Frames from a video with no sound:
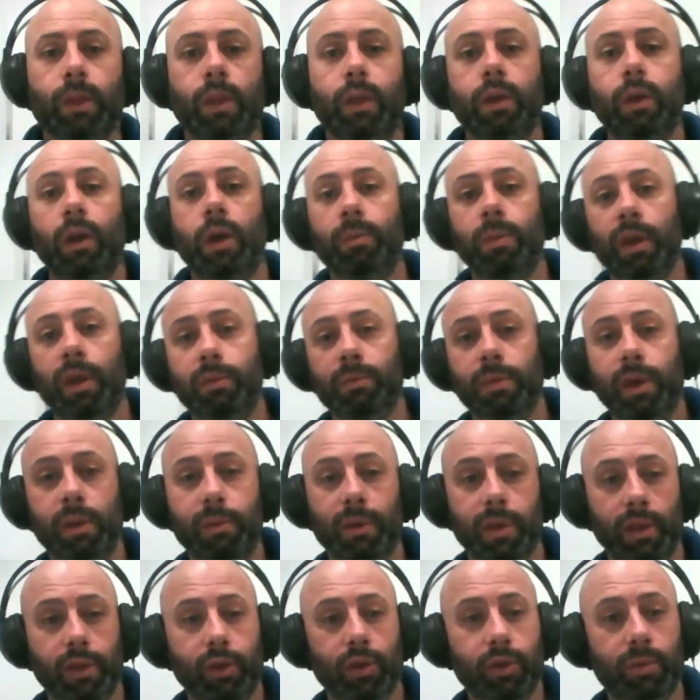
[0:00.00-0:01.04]
I mean,
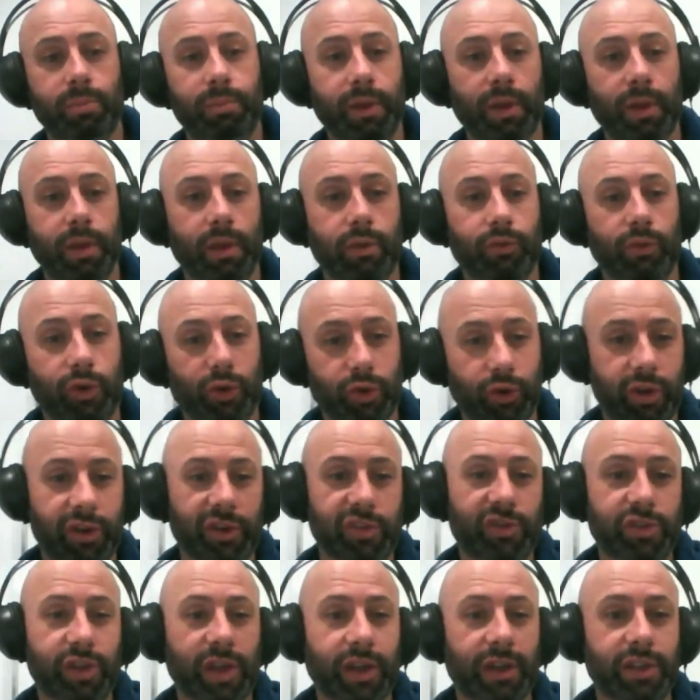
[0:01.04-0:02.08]
maybe it could be a recruiting
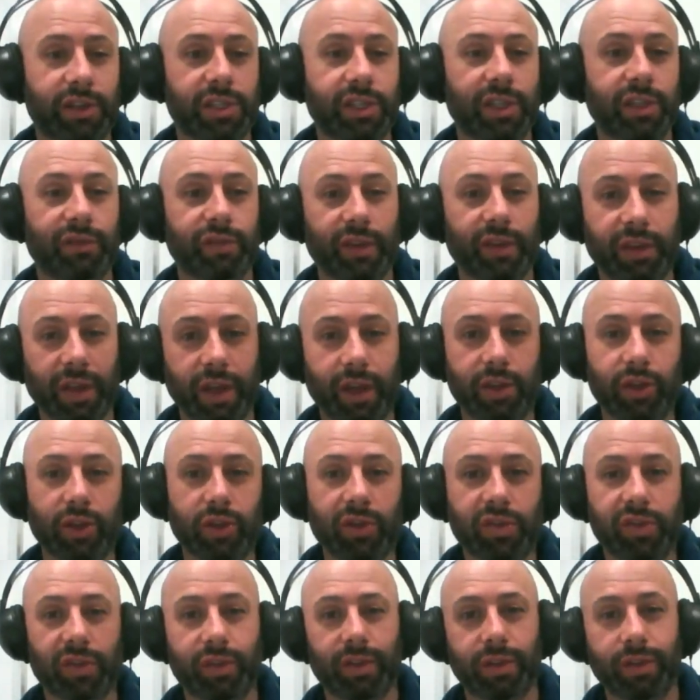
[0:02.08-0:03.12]
strategy for Dan
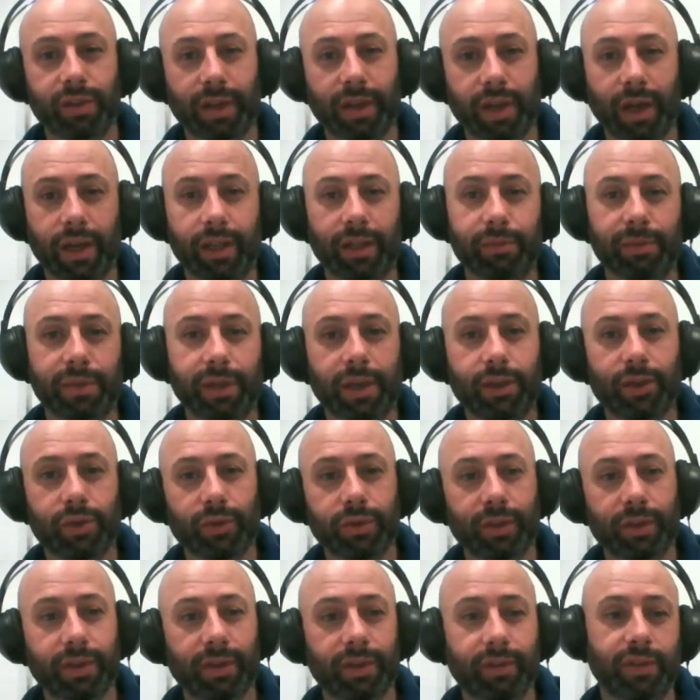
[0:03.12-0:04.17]
Houston and Caleb Daniel
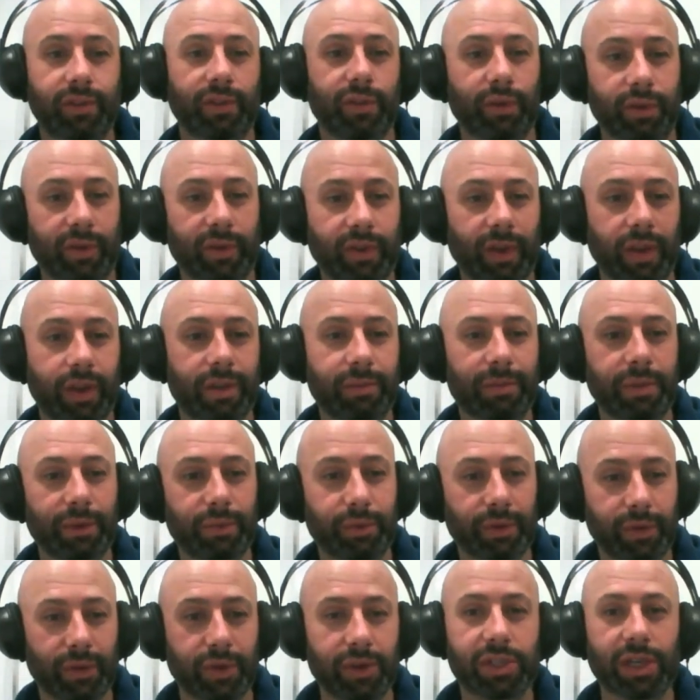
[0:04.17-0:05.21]
that sort of tell them that
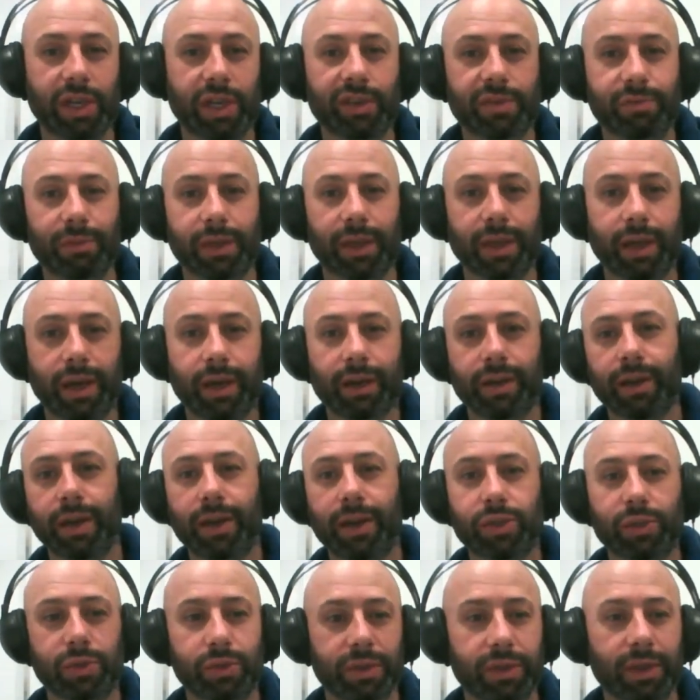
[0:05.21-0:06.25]
we've got Jasmine Garner,
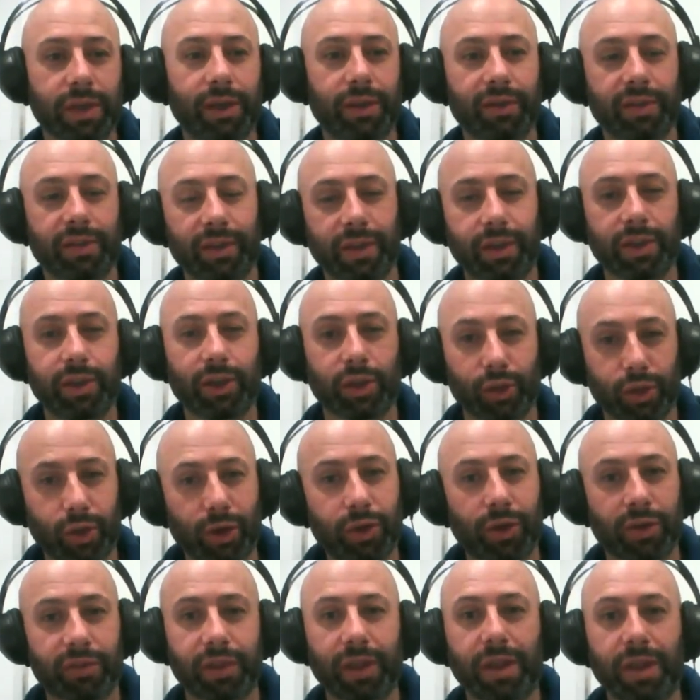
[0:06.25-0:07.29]
Ashradale, so you can learn
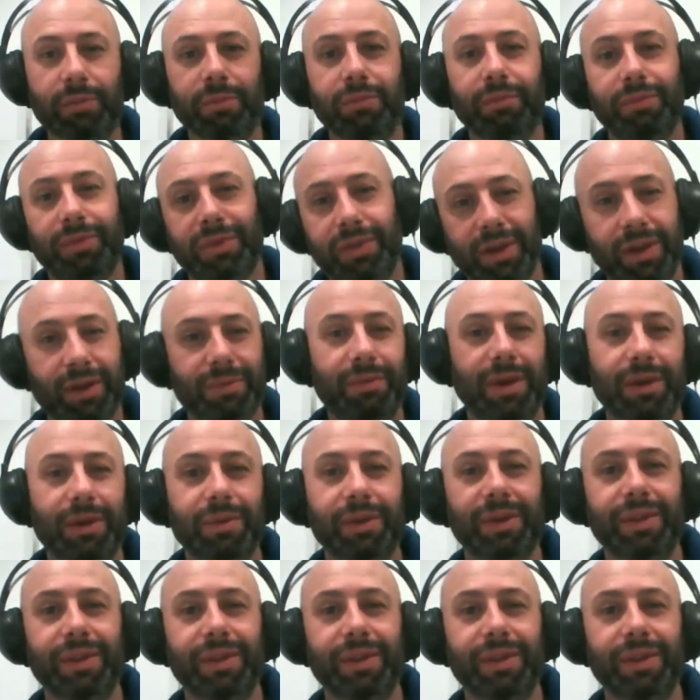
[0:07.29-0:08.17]
off them. So maybe